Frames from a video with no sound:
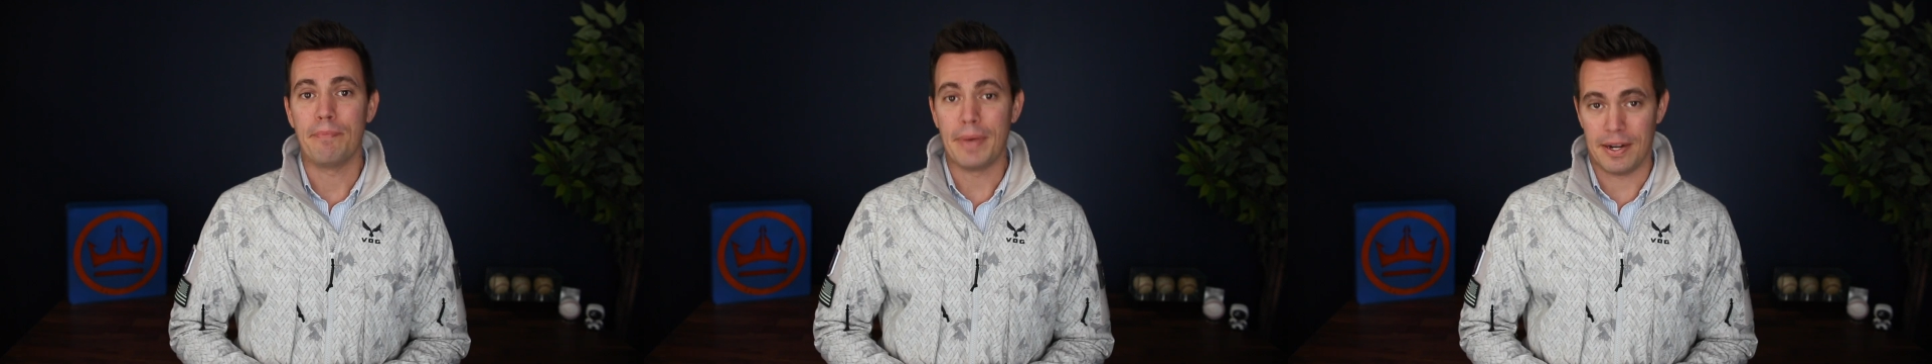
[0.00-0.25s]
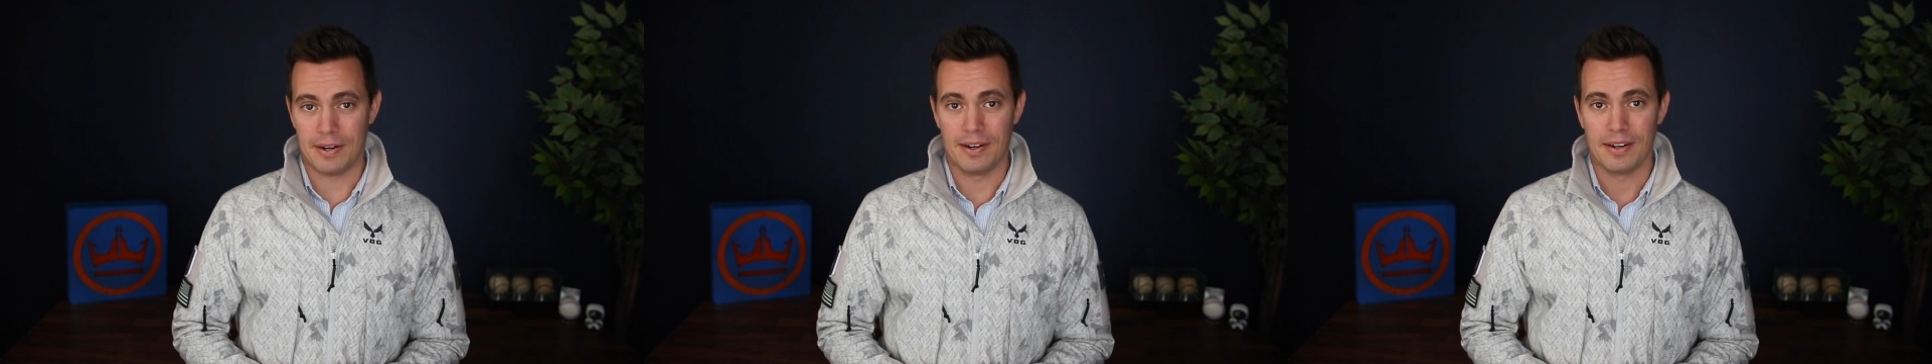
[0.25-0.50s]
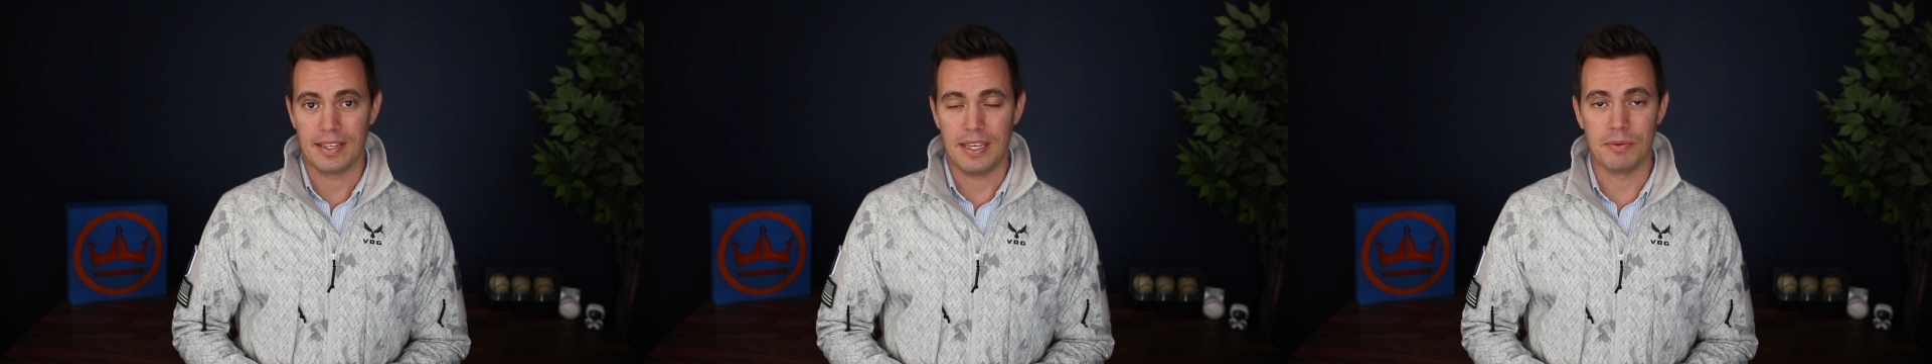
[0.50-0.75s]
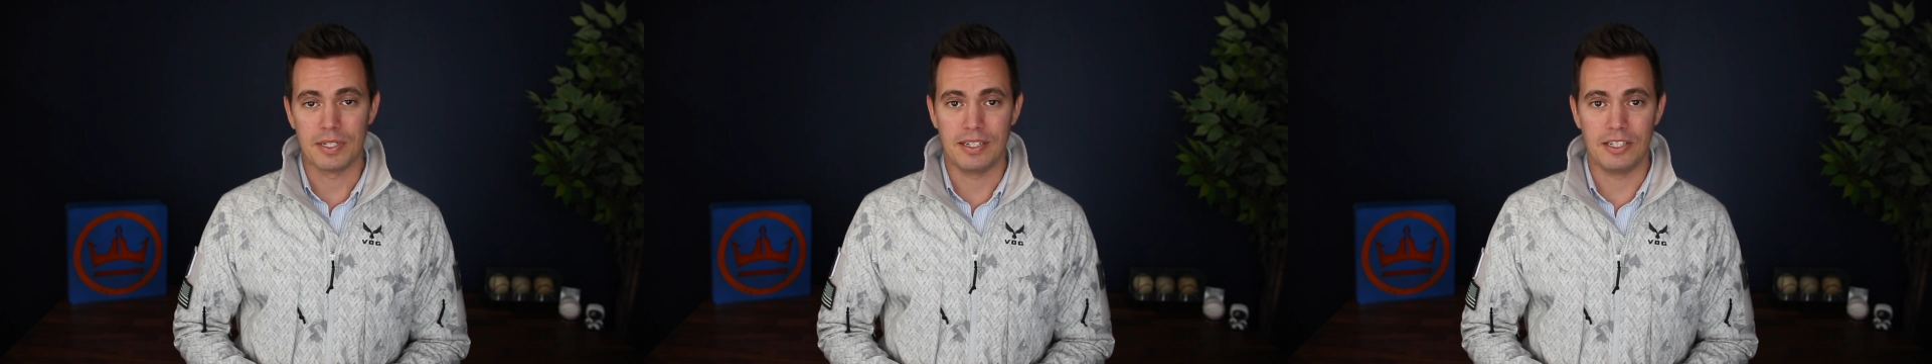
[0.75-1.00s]
better
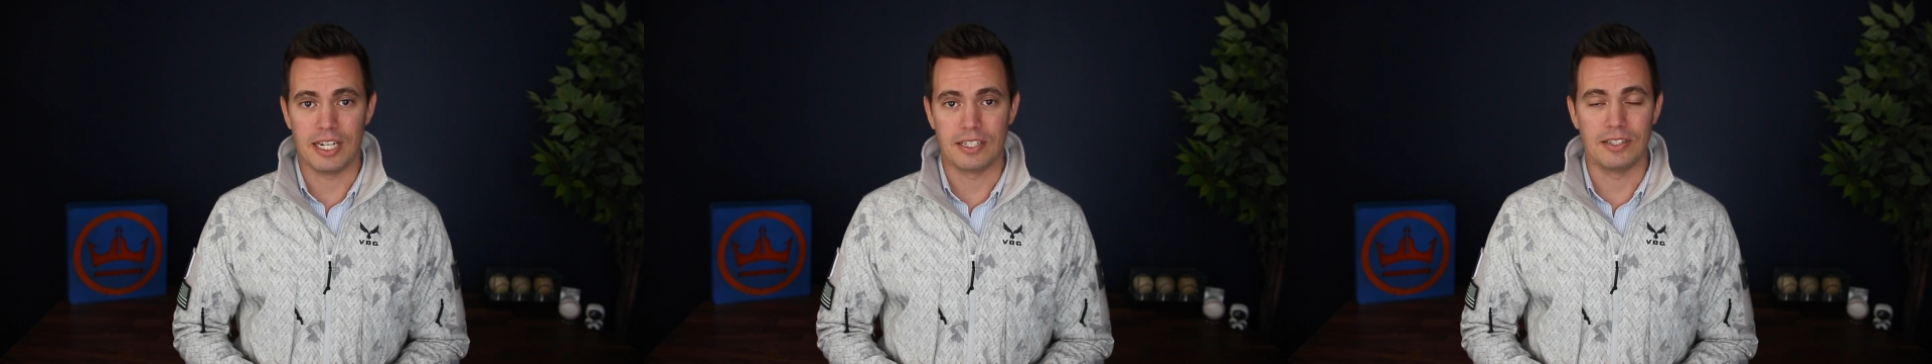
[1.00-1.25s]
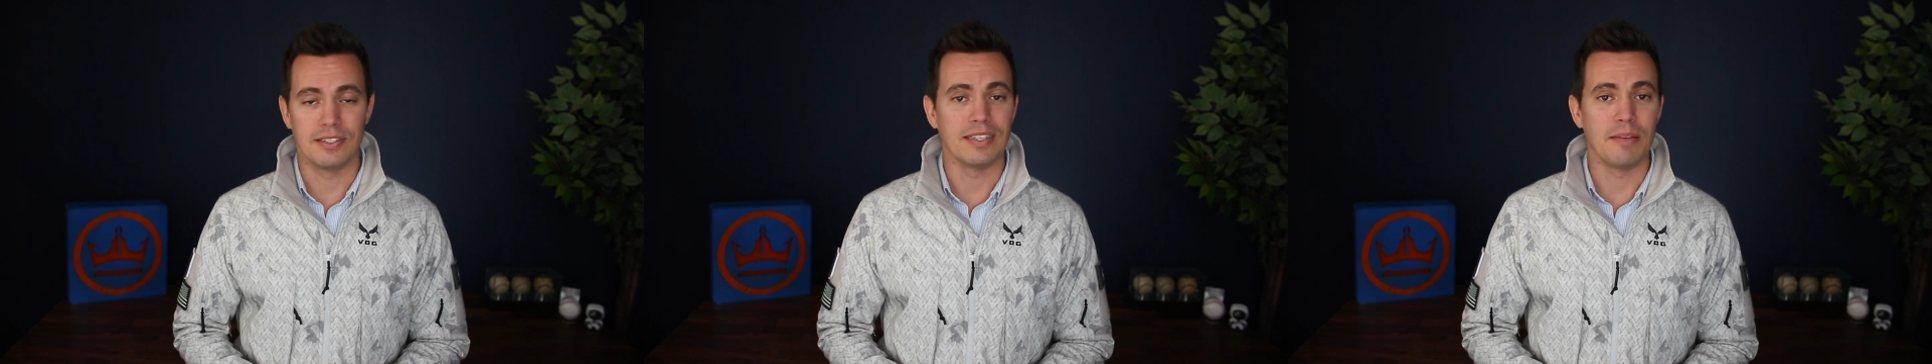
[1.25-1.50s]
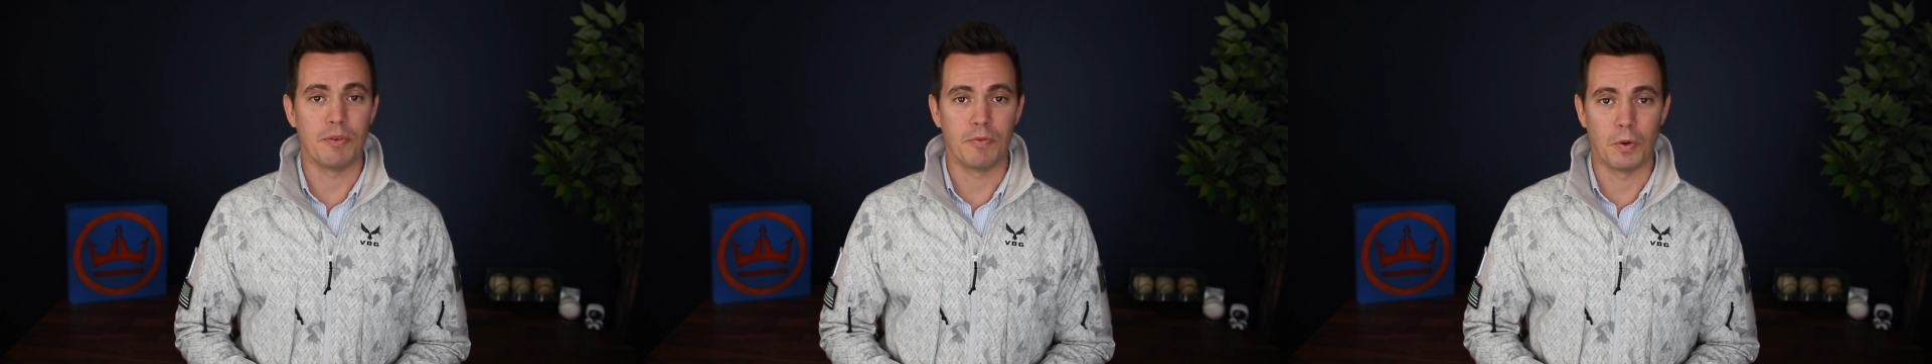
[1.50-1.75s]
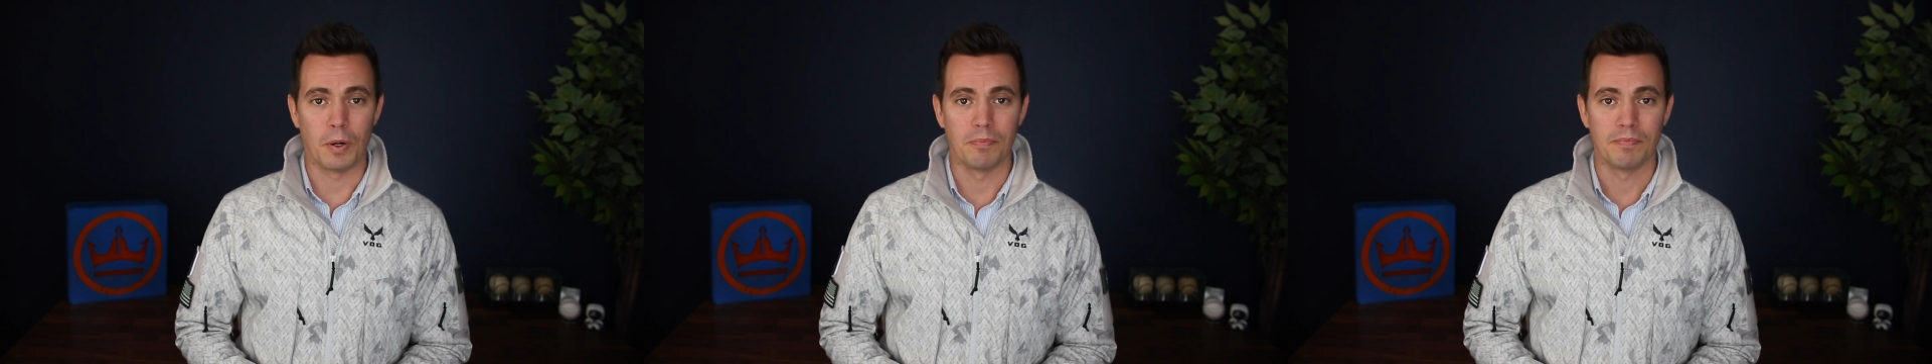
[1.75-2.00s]
keyword suggestions than
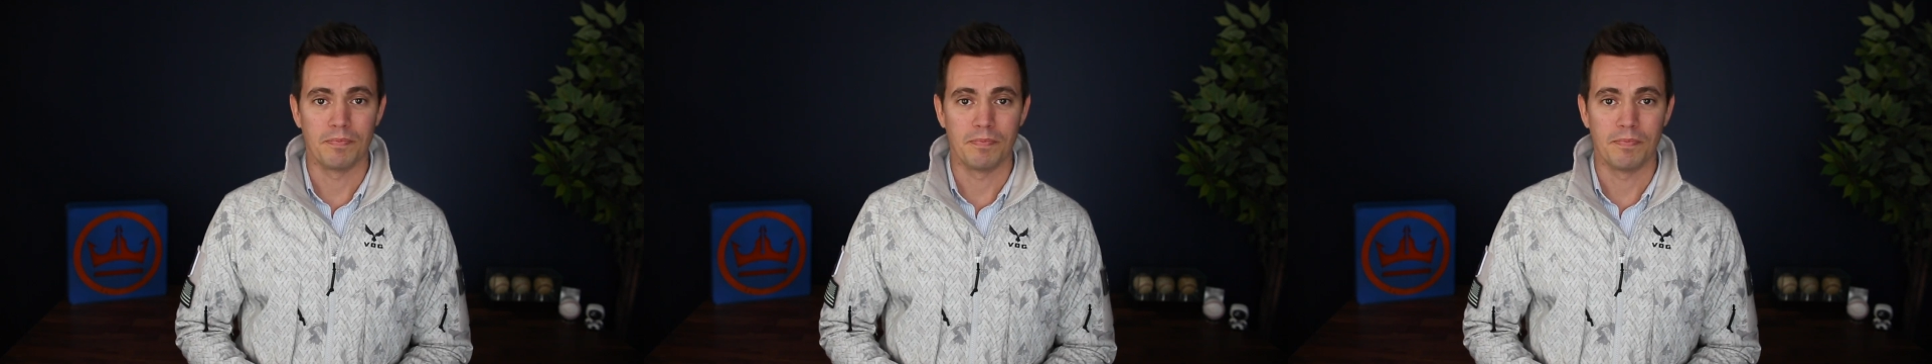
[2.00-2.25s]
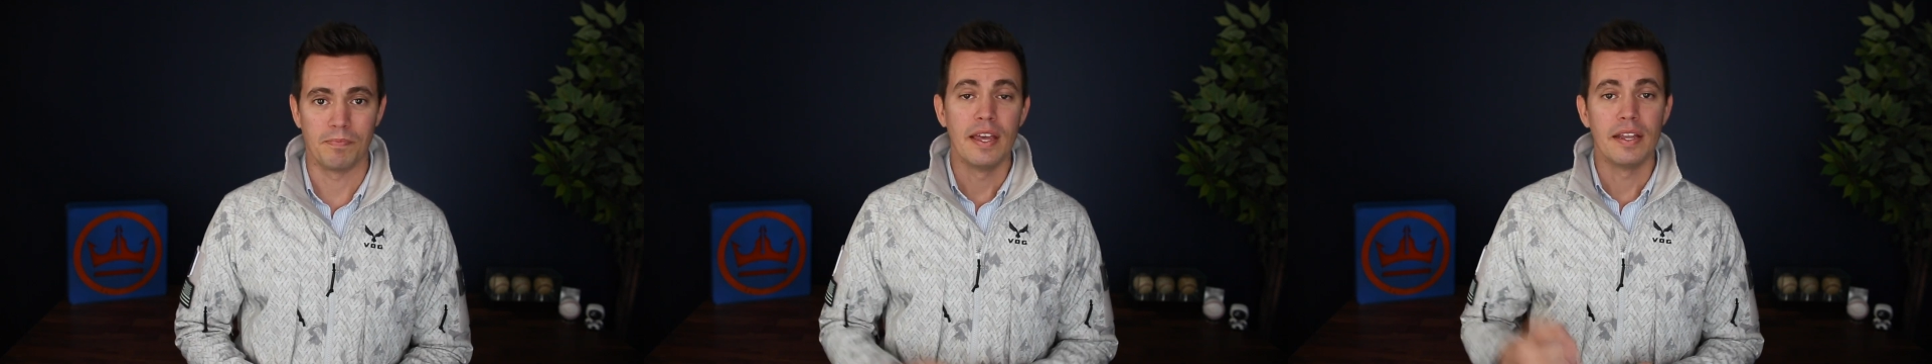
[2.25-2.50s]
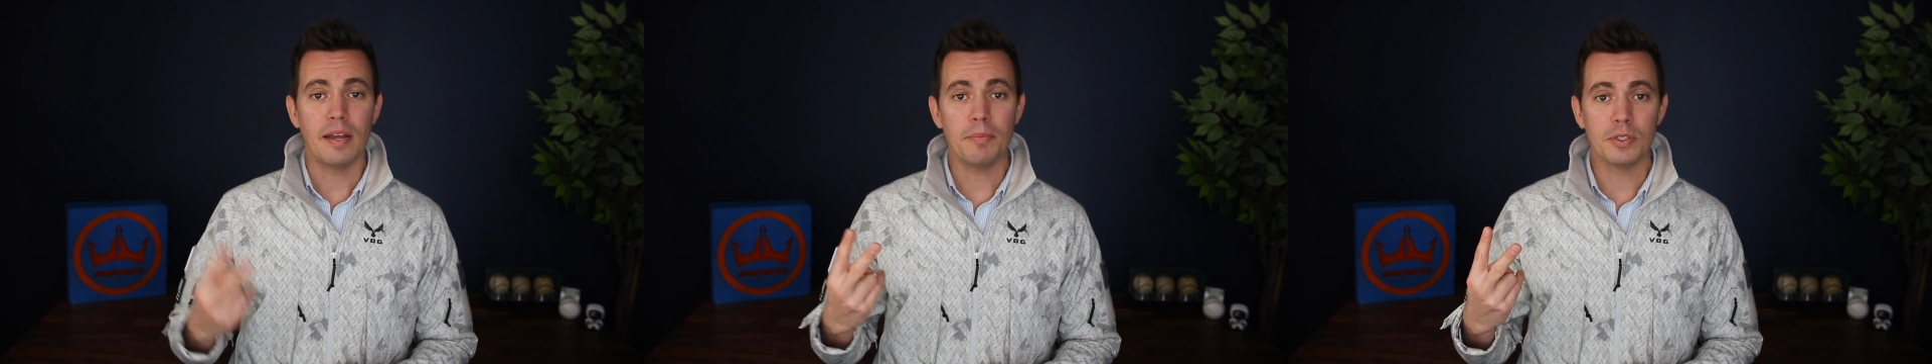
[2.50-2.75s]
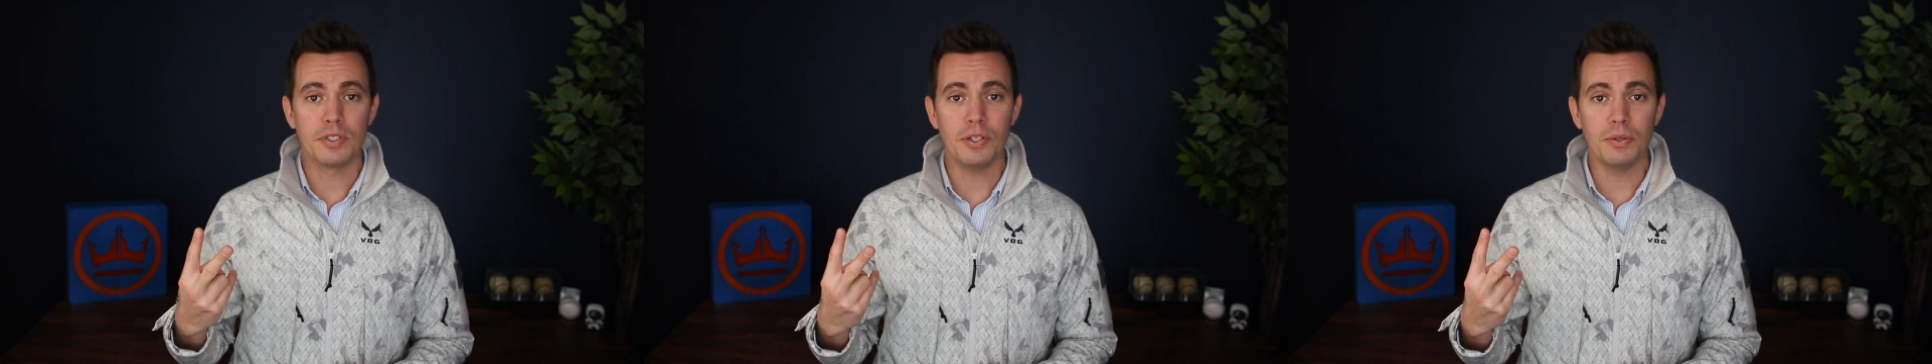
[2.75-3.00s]
before.
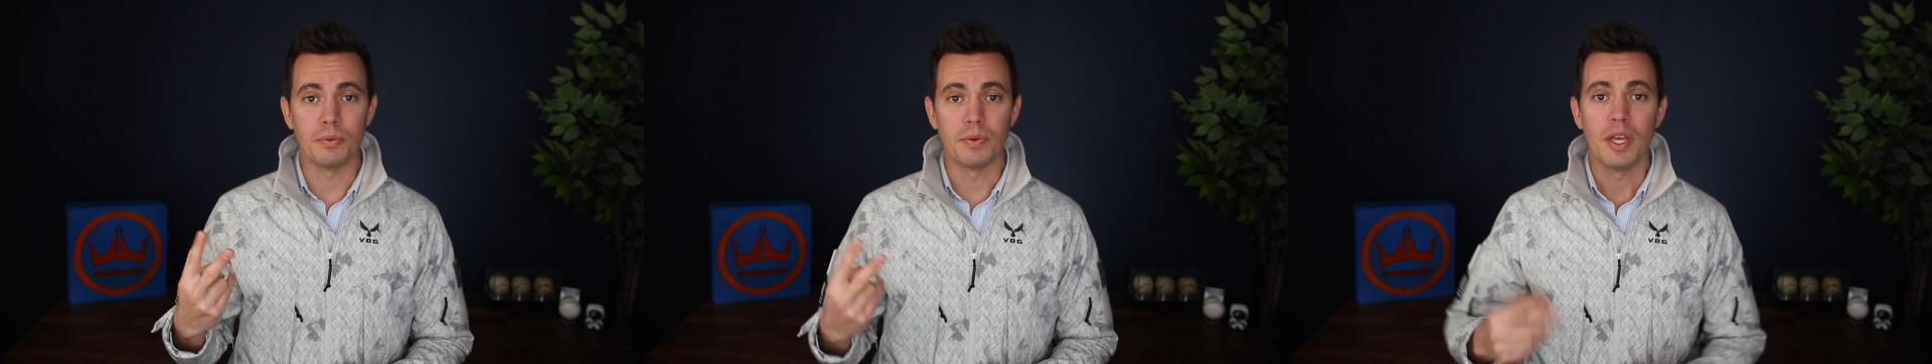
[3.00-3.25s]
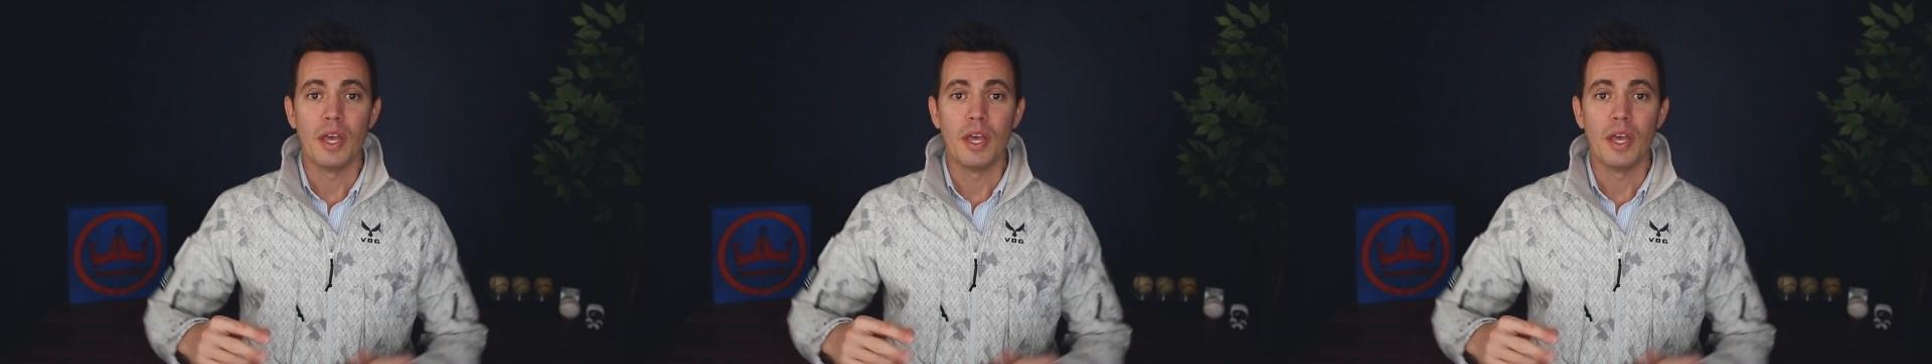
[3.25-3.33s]
Number two,